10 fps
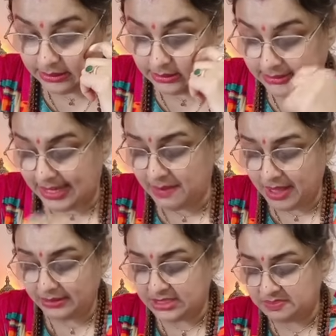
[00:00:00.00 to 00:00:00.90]
they
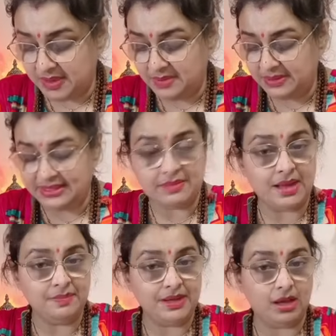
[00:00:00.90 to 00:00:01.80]
might this might be they
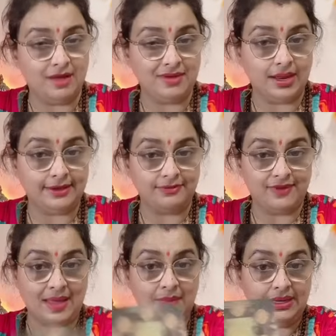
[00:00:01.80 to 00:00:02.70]
might be have a like a
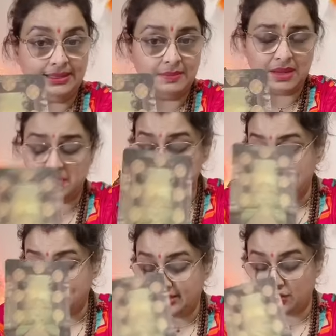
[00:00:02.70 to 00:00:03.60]
family they might be
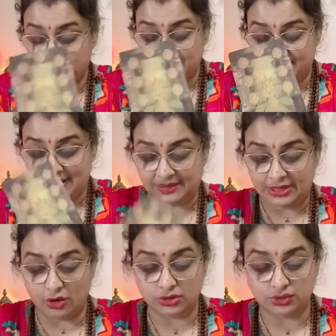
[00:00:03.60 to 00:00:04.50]
married or the family
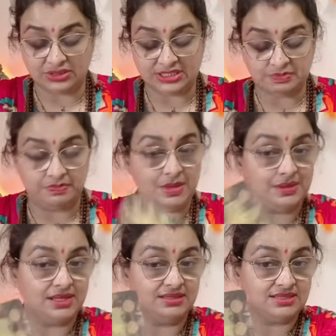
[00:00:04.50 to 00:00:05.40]
also this maybe
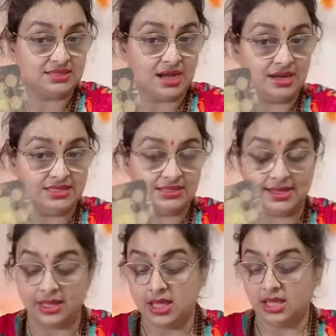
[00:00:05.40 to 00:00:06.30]
that this card is
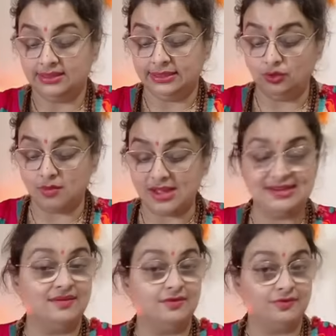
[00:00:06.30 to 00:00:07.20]
like you might
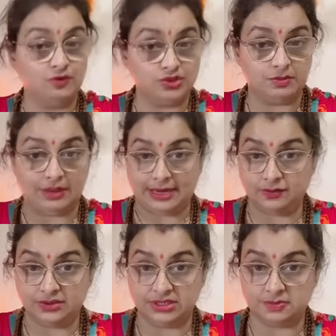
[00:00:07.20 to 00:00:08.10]
have a future plan
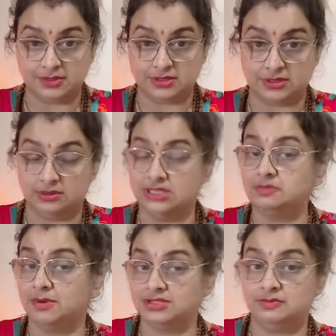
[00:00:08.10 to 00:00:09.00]
with this person this
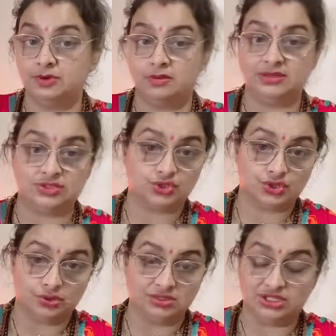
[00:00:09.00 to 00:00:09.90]
person probably sh
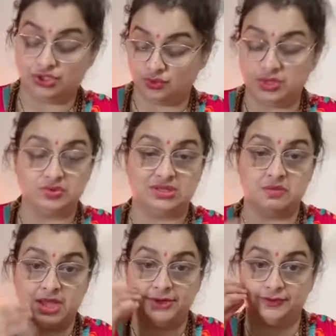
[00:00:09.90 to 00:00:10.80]
did show you some
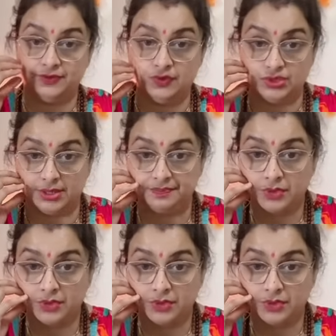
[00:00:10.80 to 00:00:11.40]
kind of future